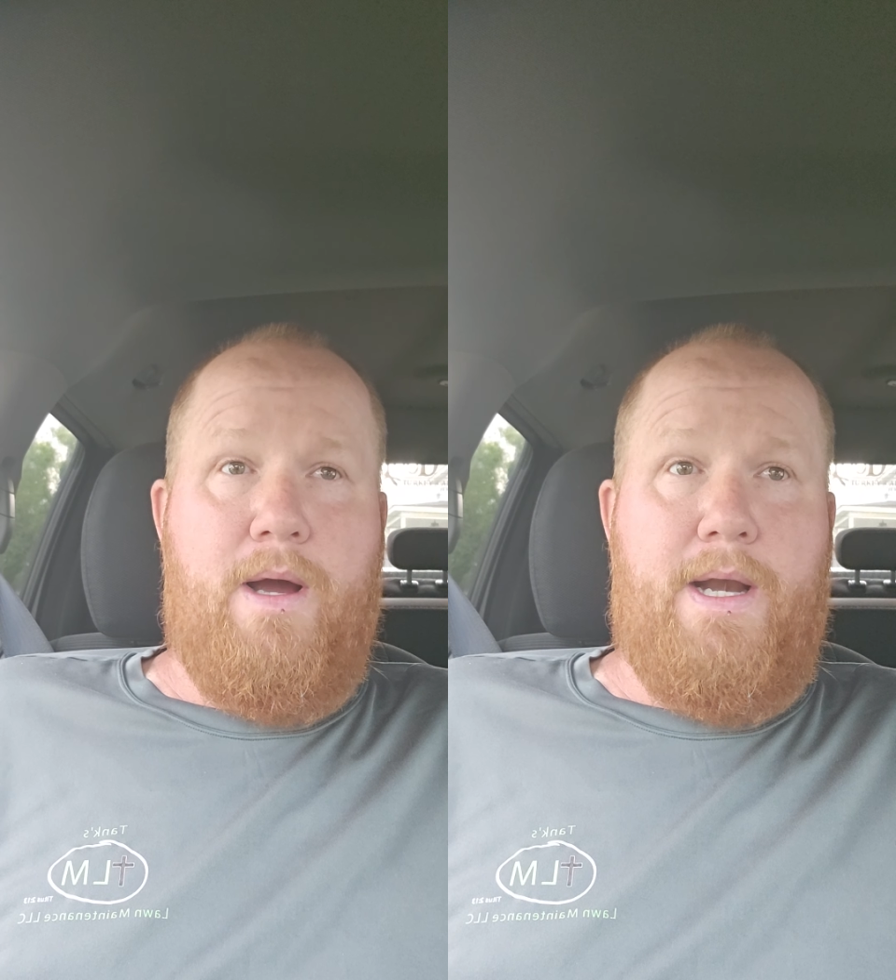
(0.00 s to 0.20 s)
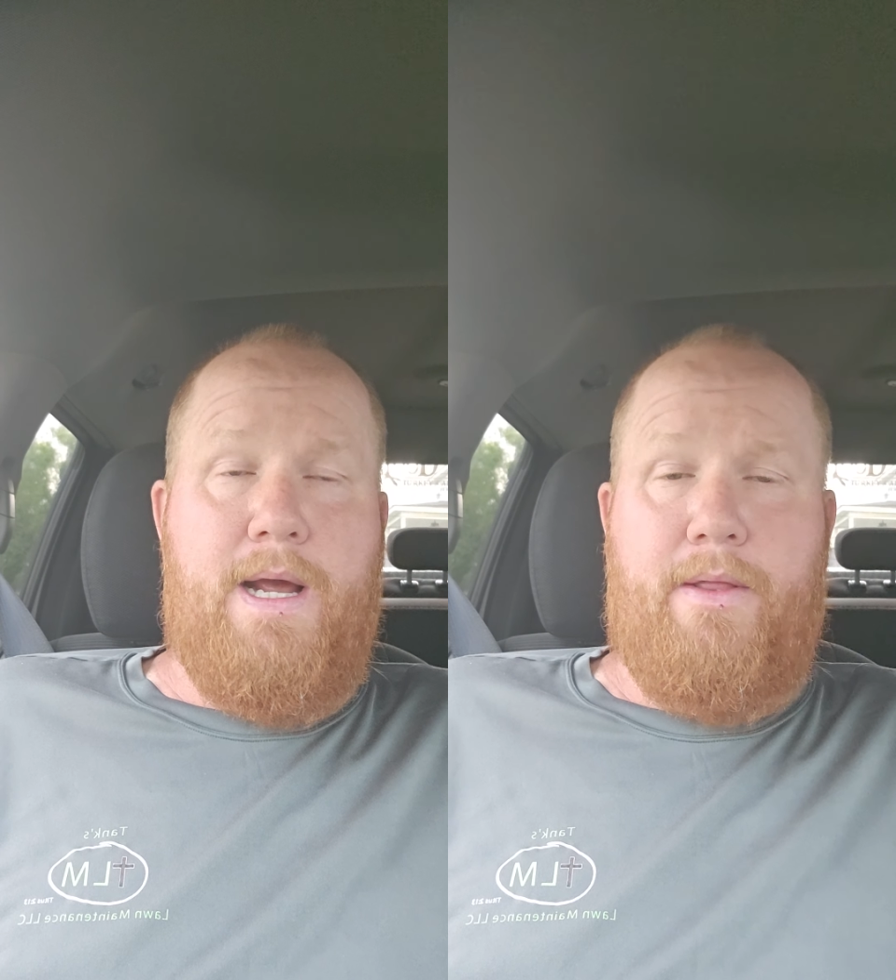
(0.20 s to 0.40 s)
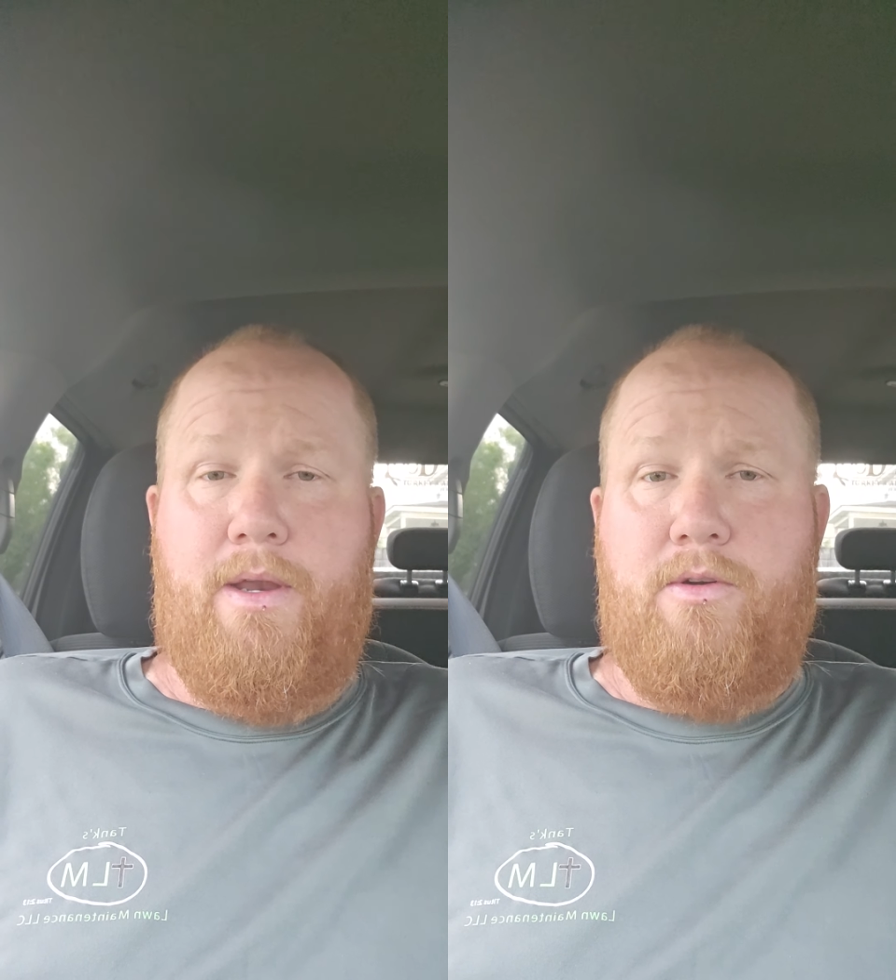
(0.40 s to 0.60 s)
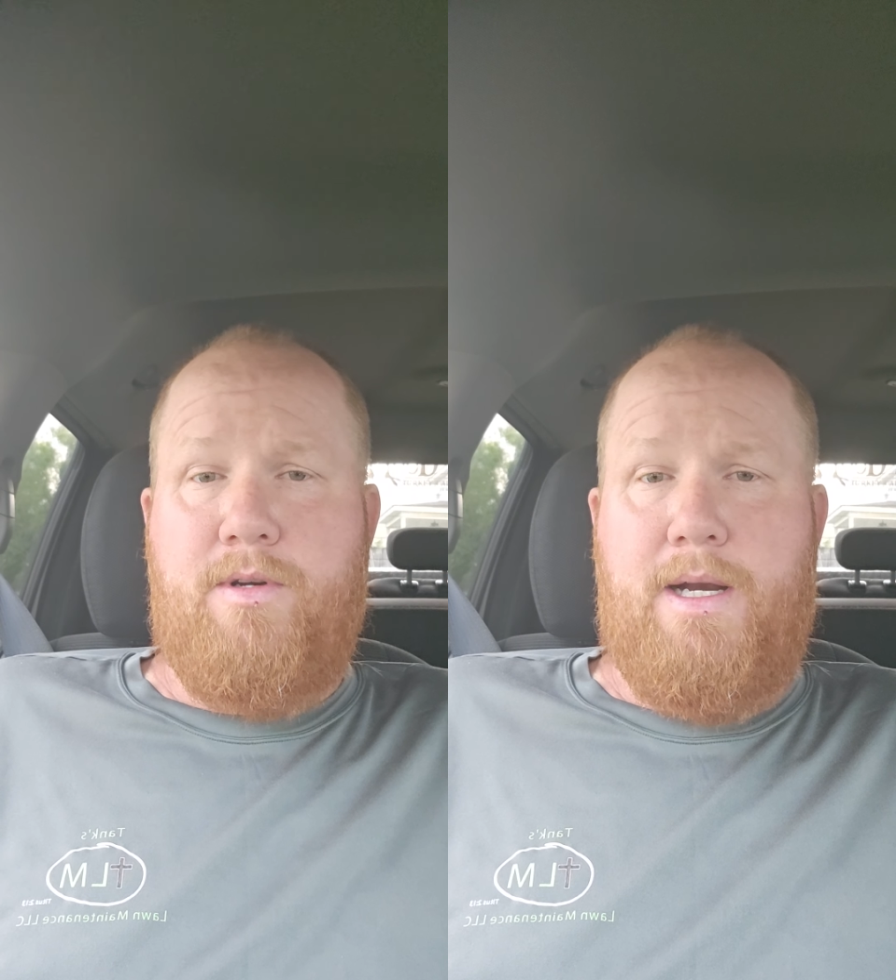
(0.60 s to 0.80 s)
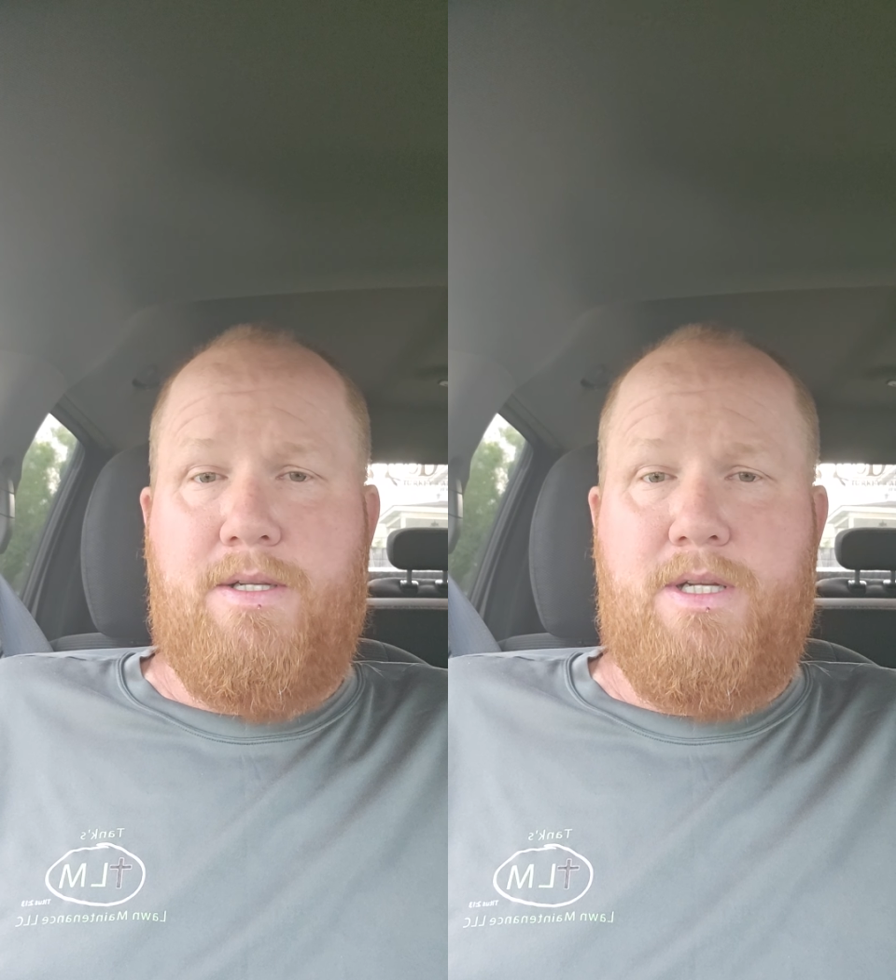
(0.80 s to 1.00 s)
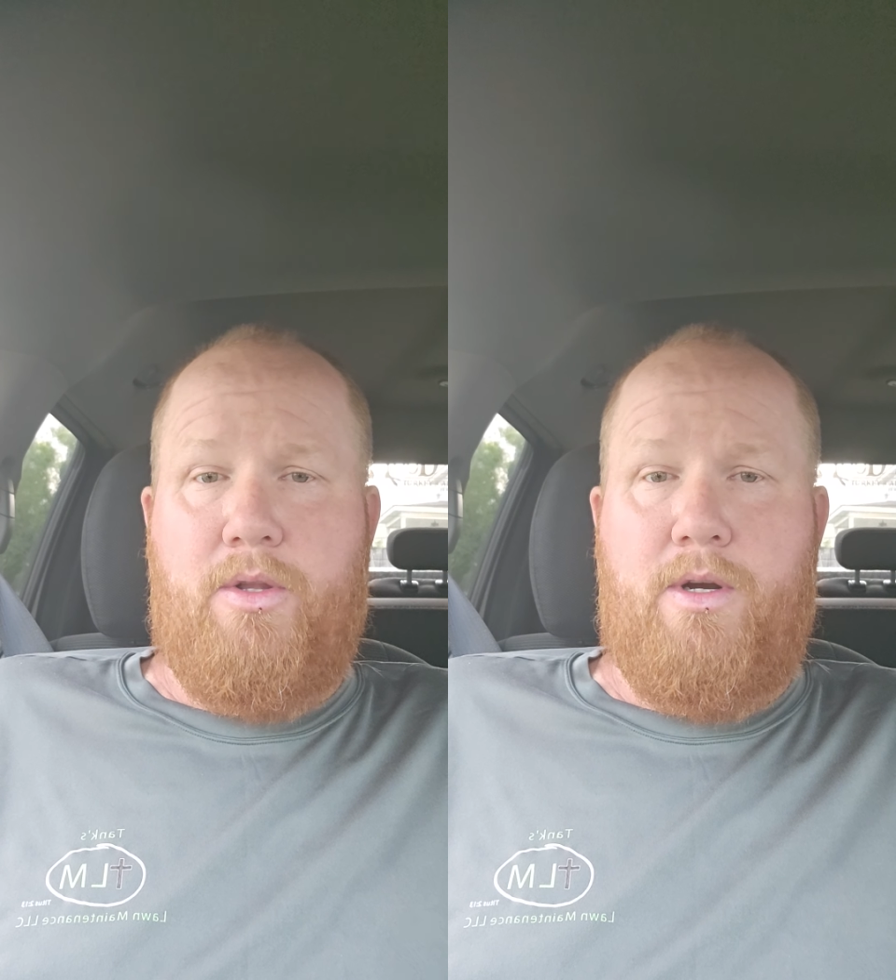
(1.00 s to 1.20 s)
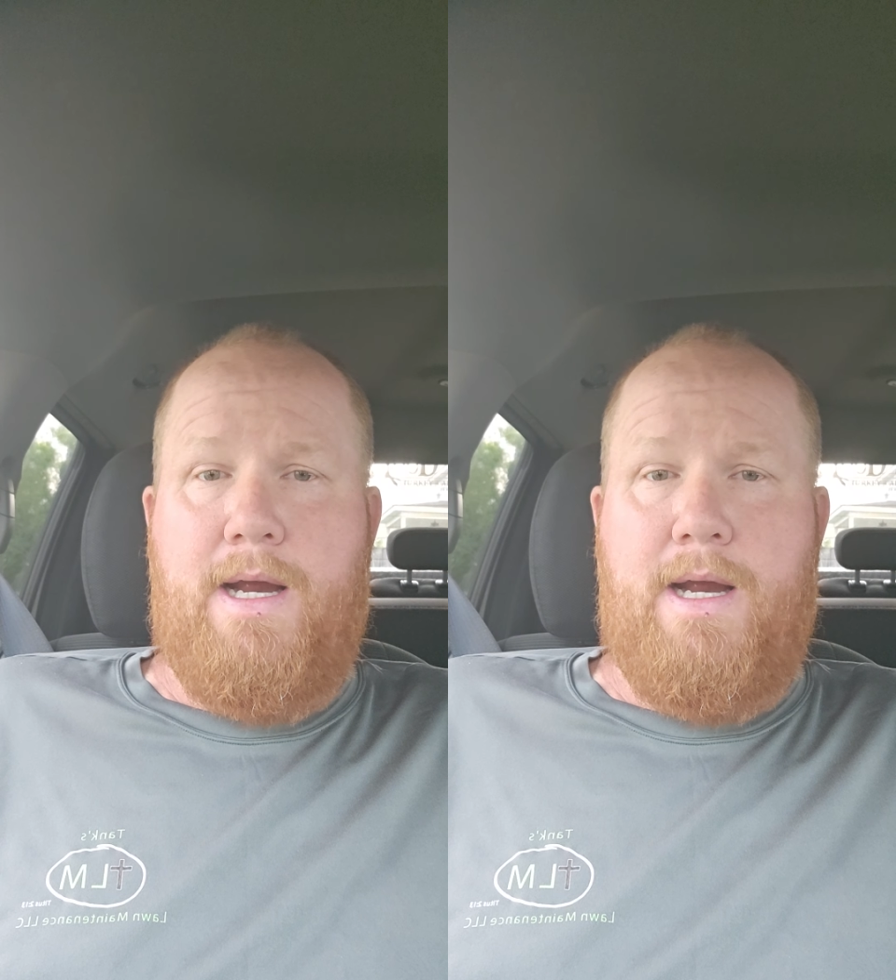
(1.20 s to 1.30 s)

right now that are trying to sell their